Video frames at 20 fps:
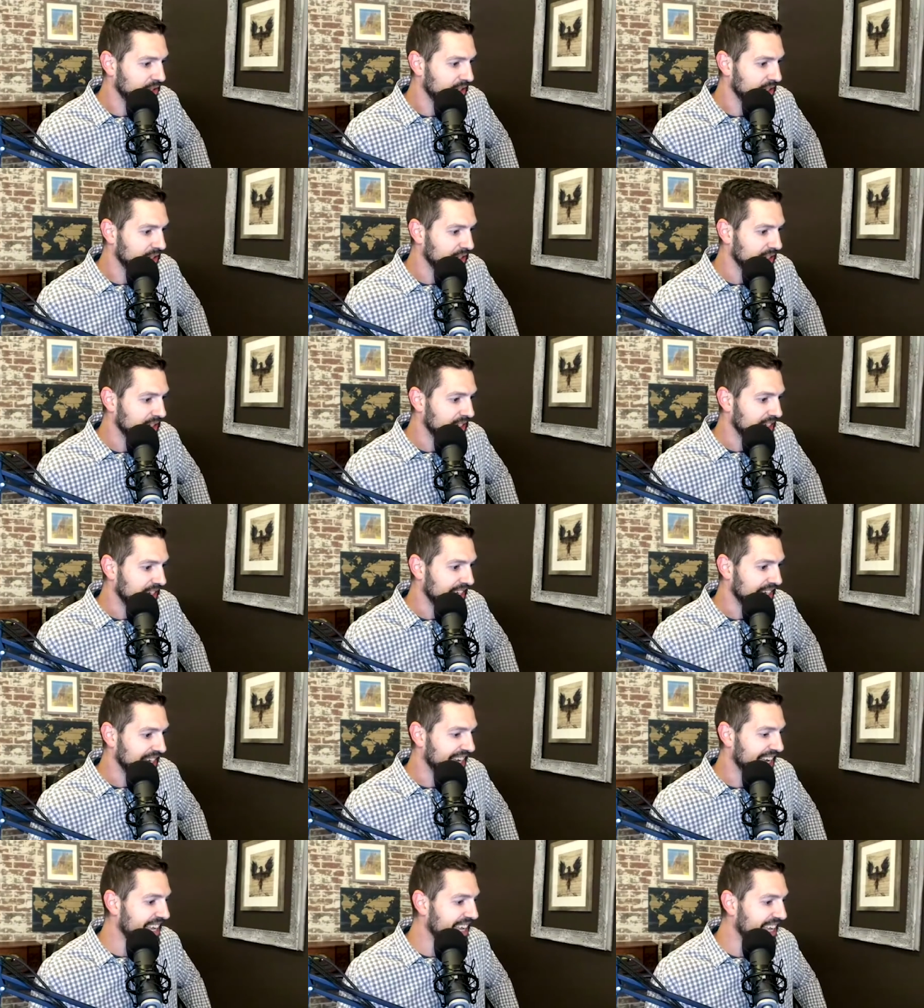
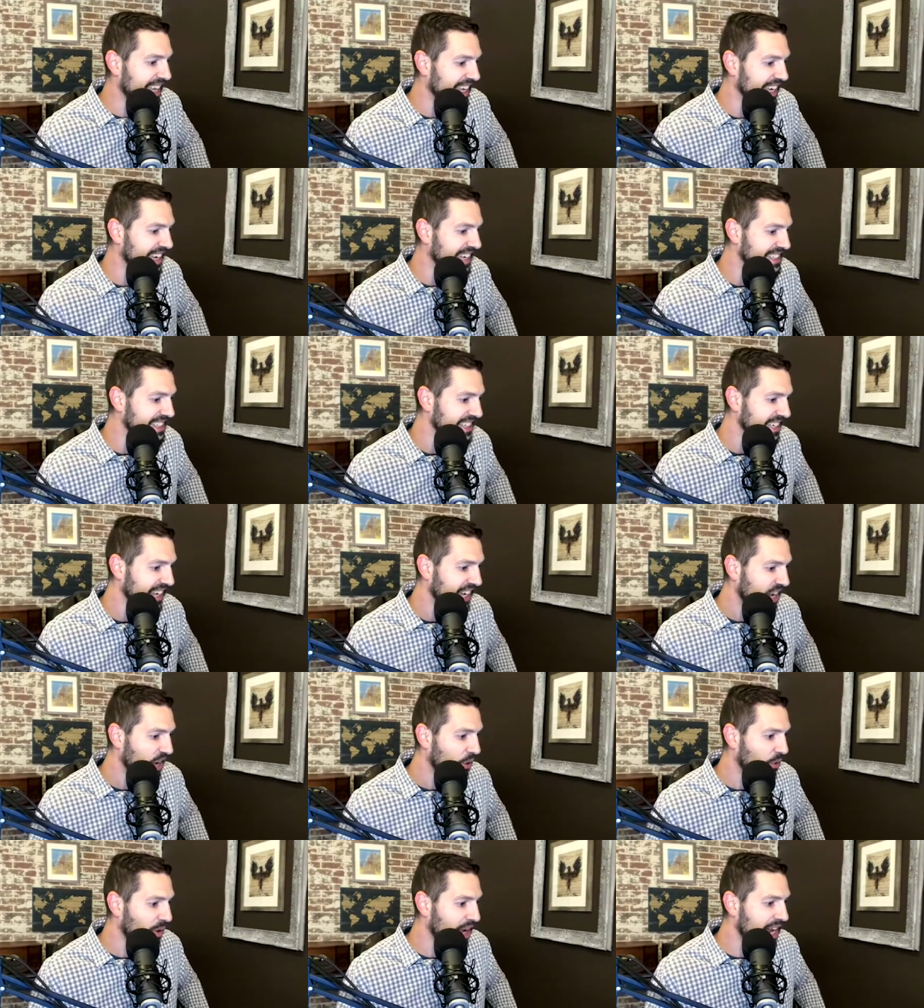here.
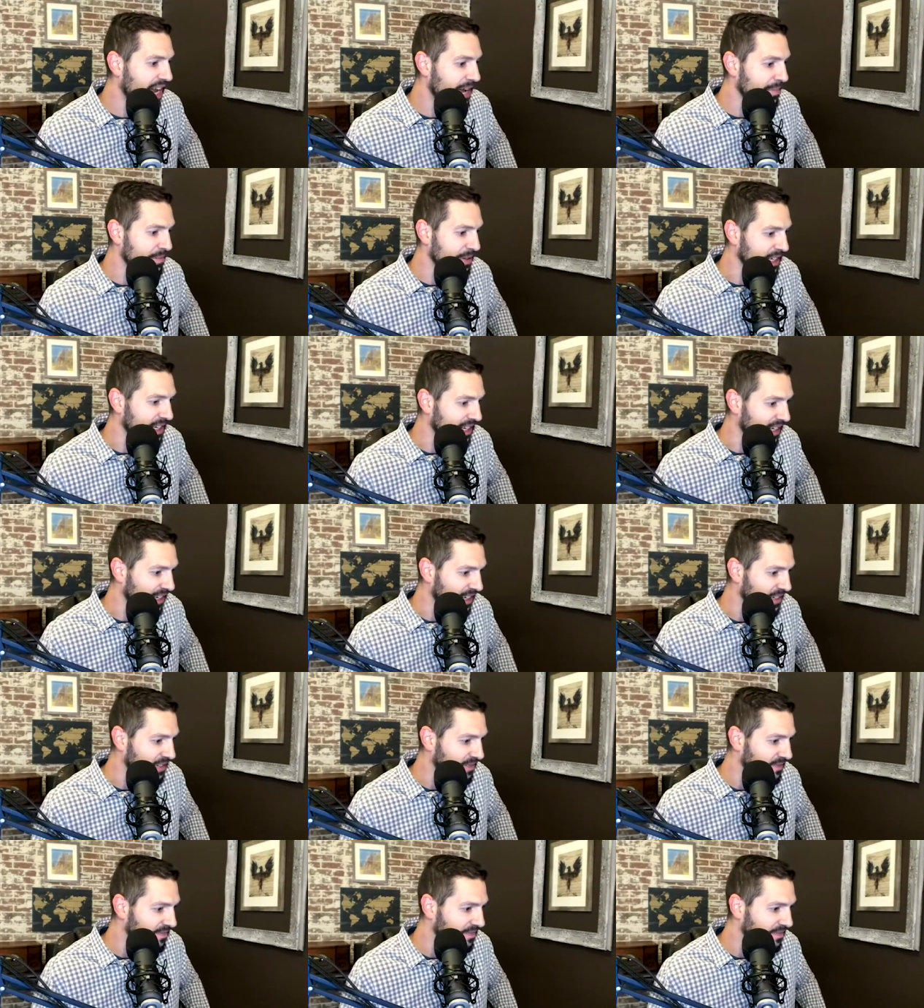What happened here?